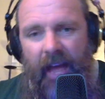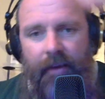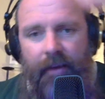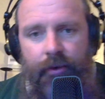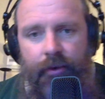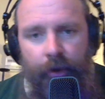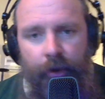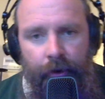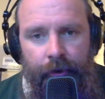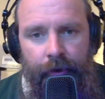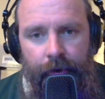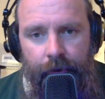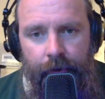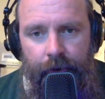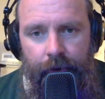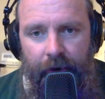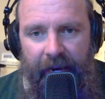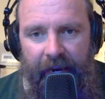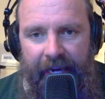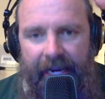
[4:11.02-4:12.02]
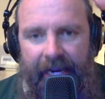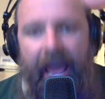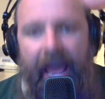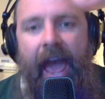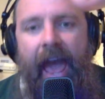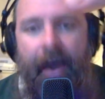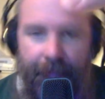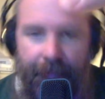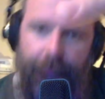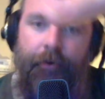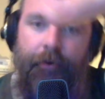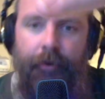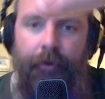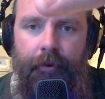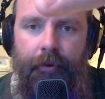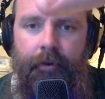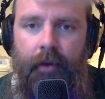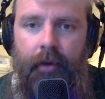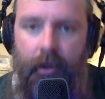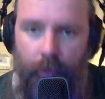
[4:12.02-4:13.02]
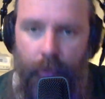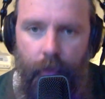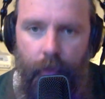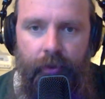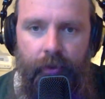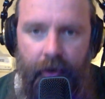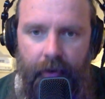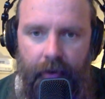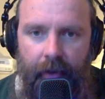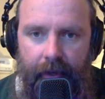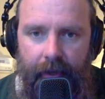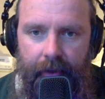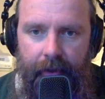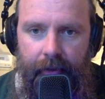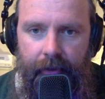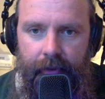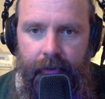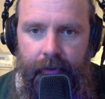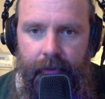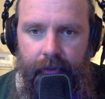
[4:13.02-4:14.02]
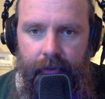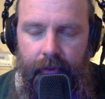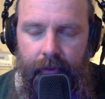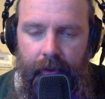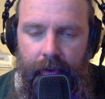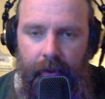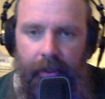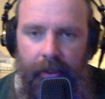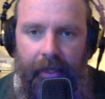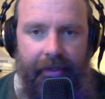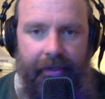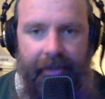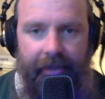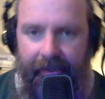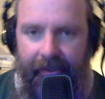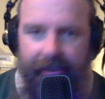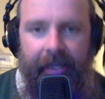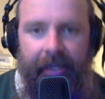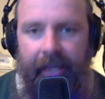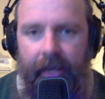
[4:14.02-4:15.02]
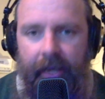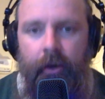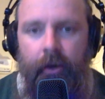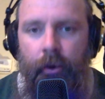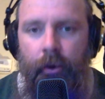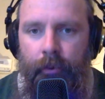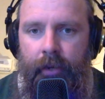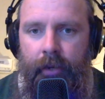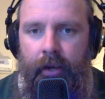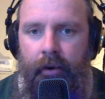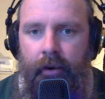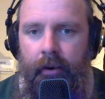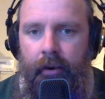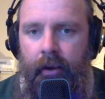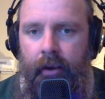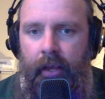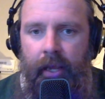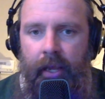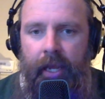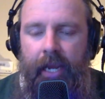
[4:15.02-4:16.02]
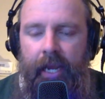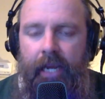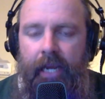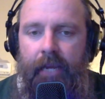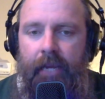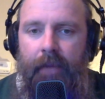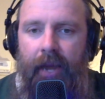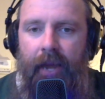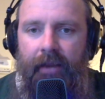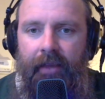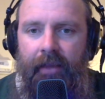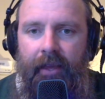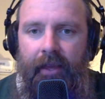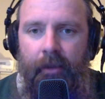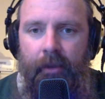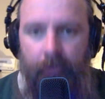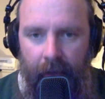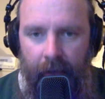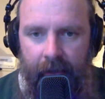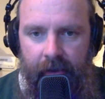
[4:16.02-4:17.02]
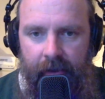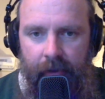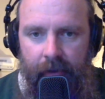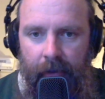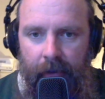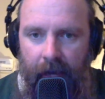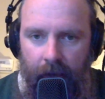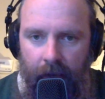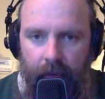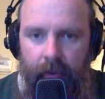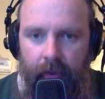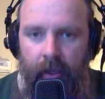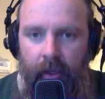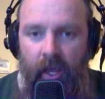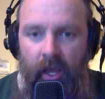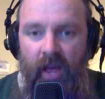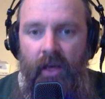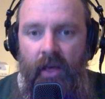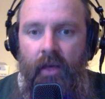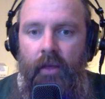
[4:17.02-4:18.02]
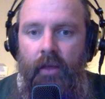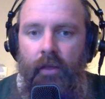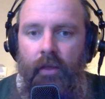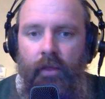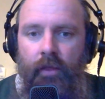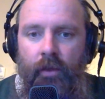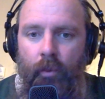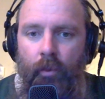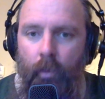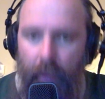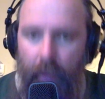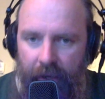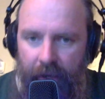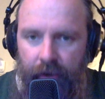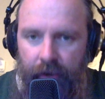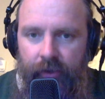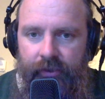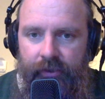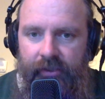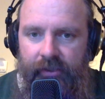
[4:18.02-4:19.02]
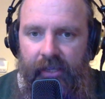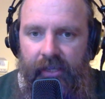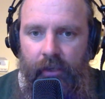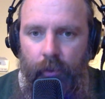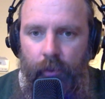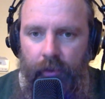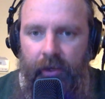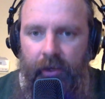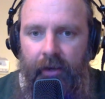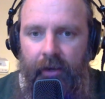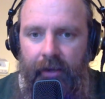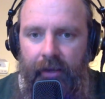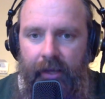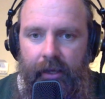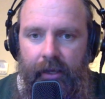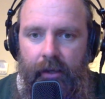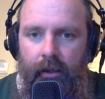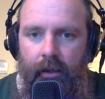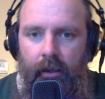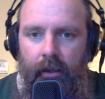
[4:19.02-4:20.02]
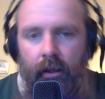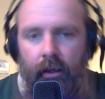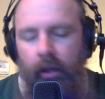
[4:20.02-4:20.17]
Turning on your heat ever in North Carolina. It doesn't get cold here. Anybody that complains about the winters in North Carolina,